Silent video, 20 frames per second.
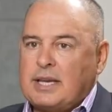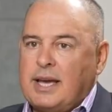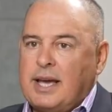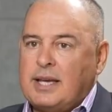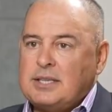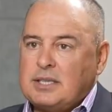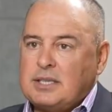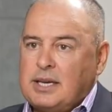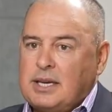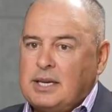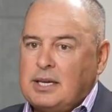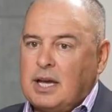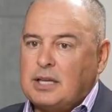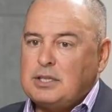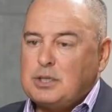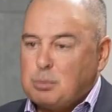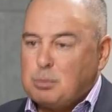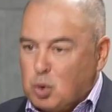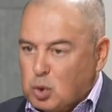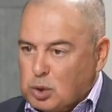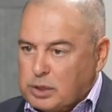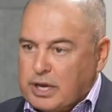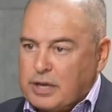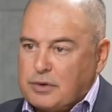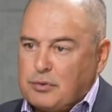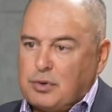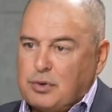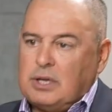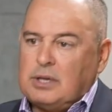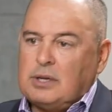As a small
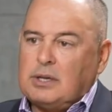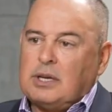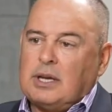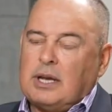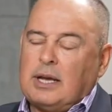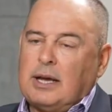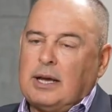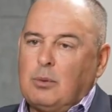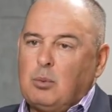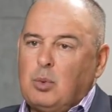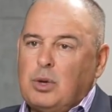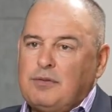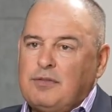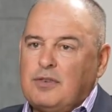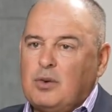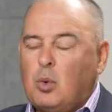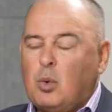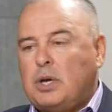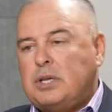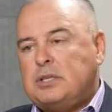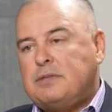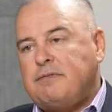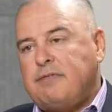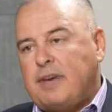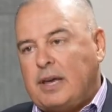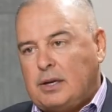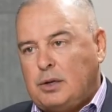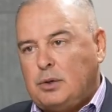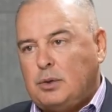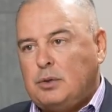country, we've always
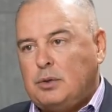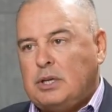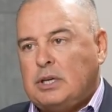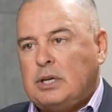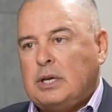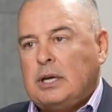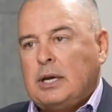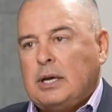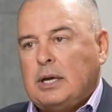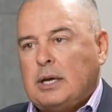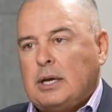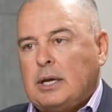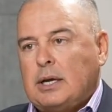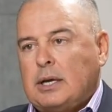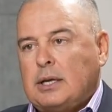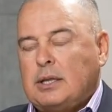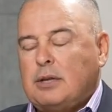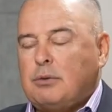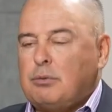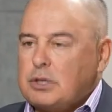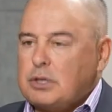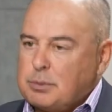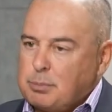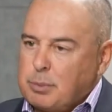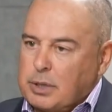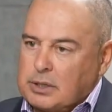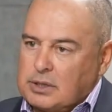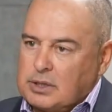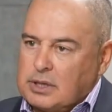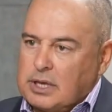valued the
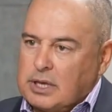respect